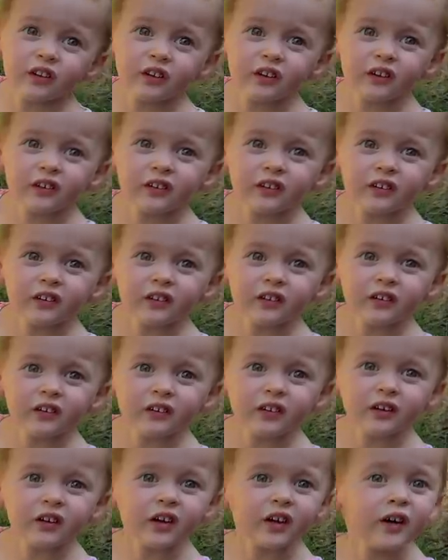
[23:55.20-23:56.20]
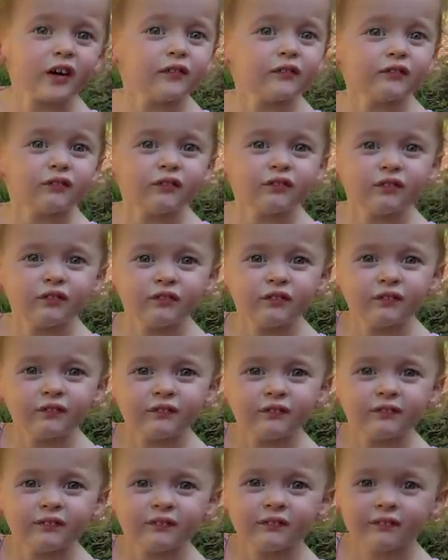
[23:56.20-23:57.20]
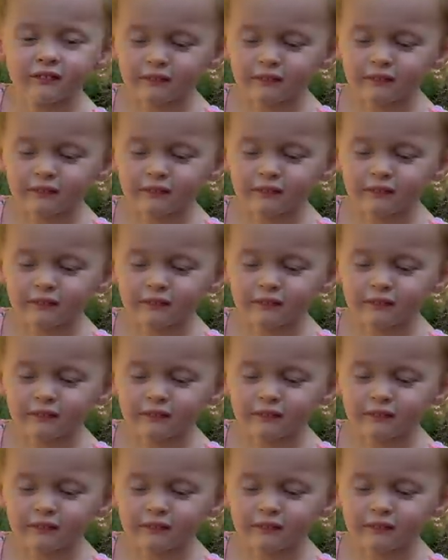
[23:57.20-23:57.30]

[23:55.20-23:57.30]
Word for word: hard, but you're doing a really good